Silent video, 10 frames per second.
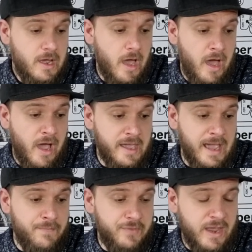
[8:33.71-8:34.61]

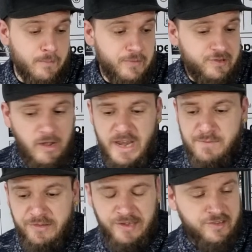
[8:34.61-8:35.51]
Again, they're slightly
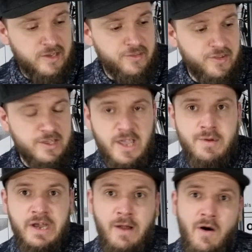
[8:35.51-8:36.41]
recessed into the
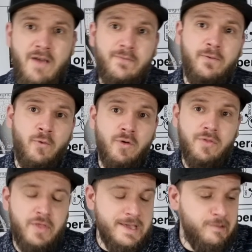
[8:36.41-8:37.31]
unit. Now, I
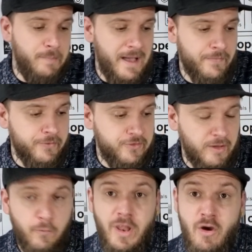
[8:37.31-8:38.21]
thought these buttons,
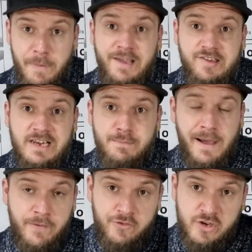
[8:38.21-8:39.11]
they were basically
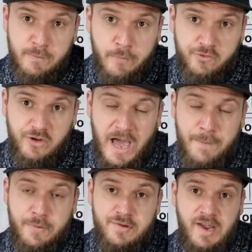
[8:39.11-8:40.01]
buttons that you push
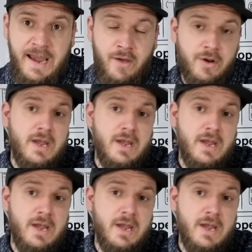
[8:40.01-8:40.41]
up and down,